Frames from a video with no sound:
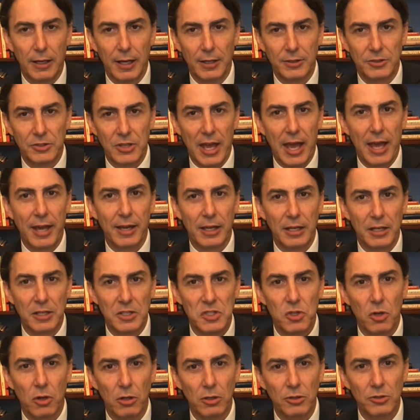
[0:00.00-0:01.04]
attack and
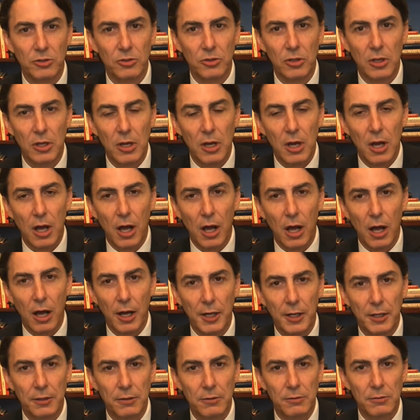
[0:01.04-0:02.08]
assault
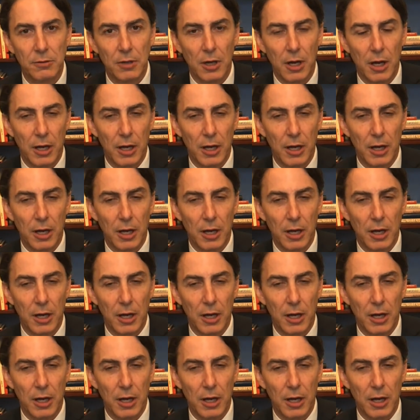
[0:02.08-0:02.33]
on